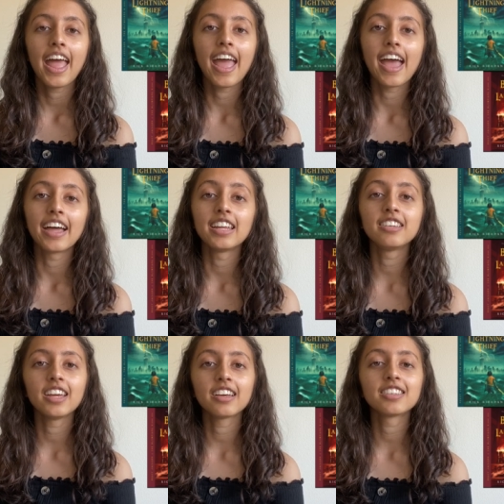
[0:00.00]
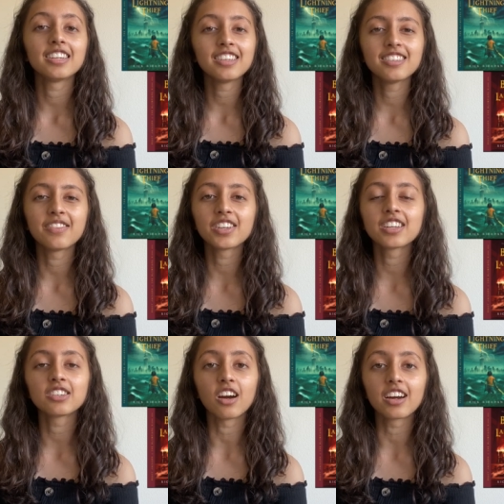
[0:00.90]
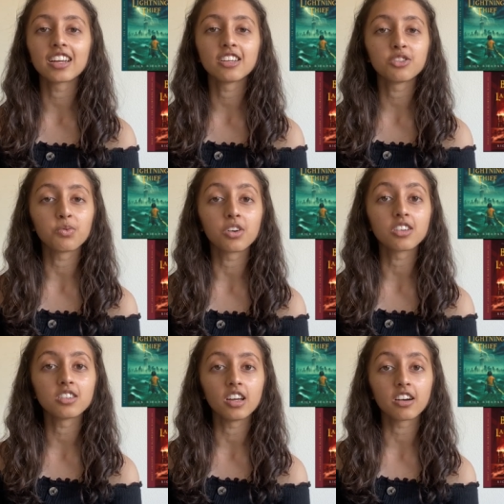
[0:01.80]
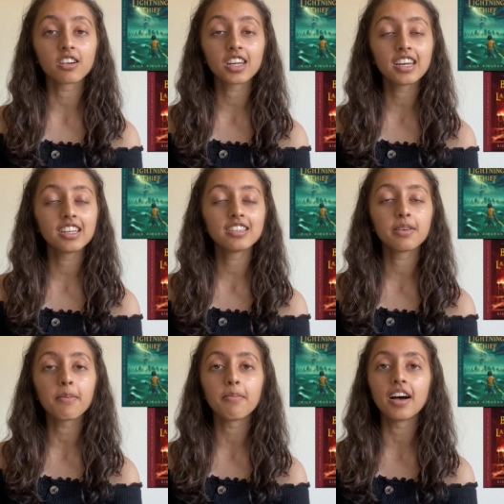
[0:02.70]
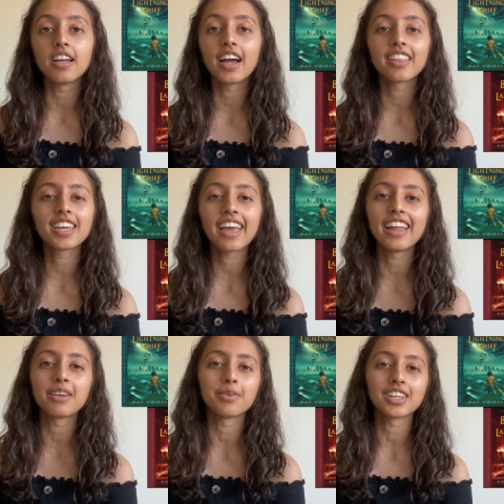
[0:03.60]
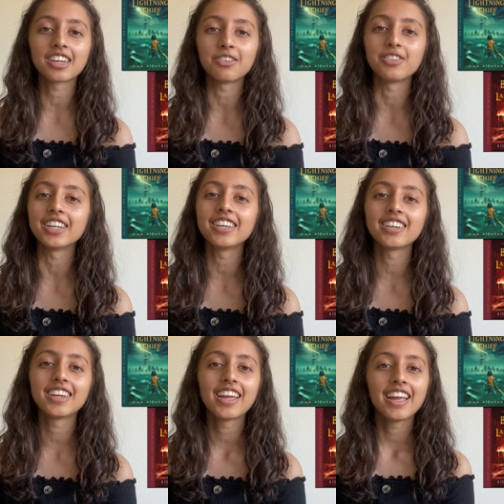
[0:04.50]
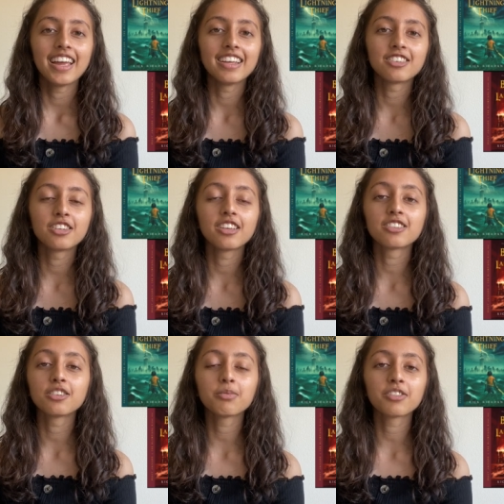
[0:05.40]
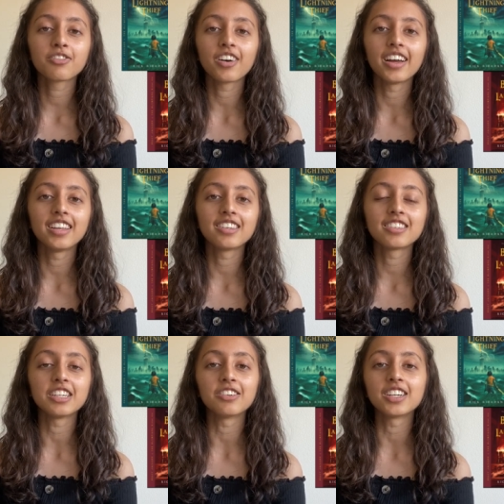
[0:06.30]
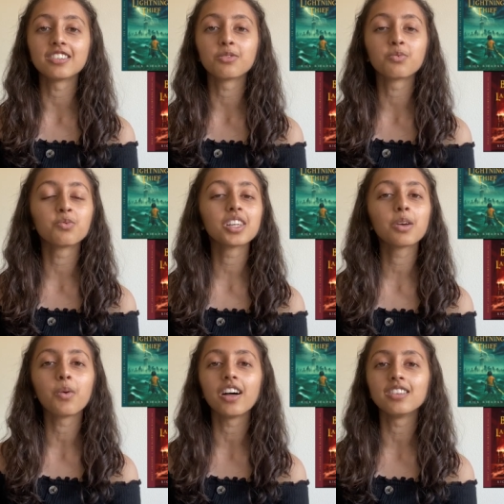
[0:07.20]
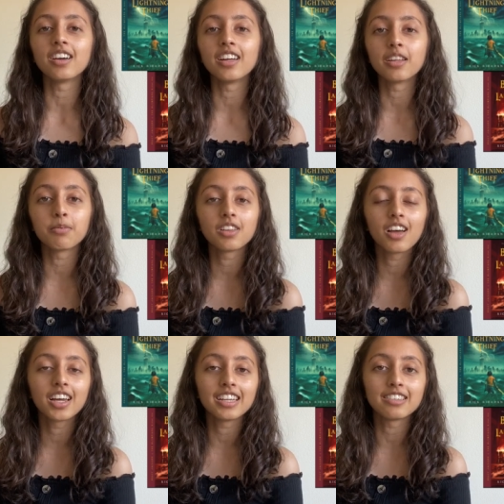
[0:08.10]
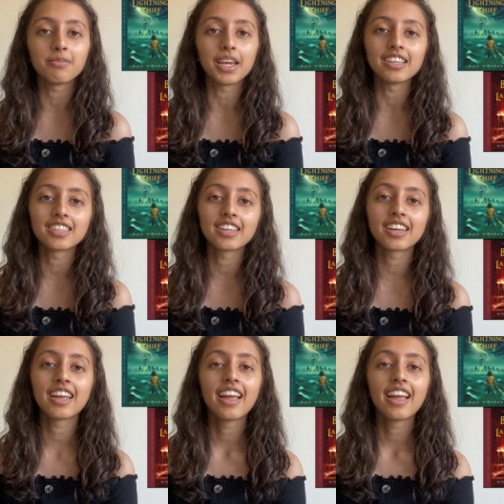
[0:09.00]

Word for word: and it yes it is definitely targeted towards younger kids but i think anybody can read it it's a super fun series it's really well done the plot is amazing